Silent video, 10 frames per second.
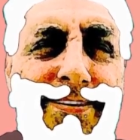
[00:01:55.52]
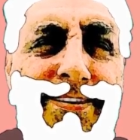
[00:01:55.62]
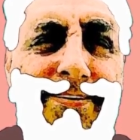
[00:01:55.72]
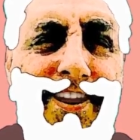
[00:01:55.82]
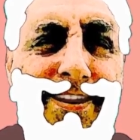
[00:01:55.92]

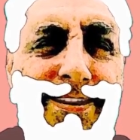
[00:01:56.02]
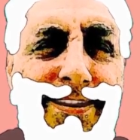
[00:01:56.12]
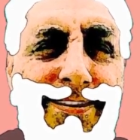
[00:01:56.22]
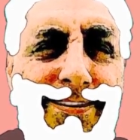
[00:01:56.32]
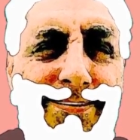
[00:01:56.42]
The
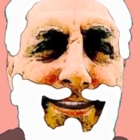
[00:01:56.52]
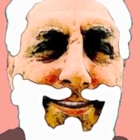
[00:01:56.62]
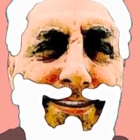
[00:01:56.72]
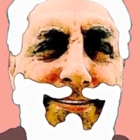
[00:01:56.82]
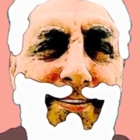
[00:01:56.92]

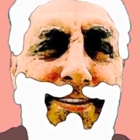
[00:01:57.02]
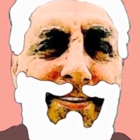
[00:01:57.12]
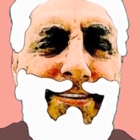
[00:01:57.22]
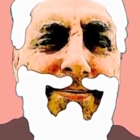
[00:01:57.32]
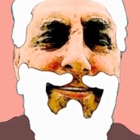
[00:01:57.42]
lungs and
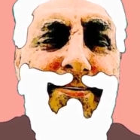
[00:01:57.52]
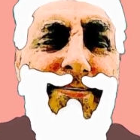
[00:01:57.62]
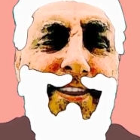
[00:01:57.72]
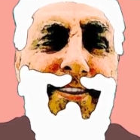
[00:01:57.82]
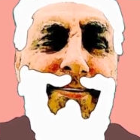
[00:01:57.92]

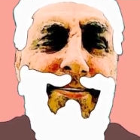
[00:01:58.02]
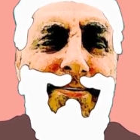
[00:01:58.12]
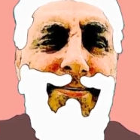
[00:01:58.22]
respiratory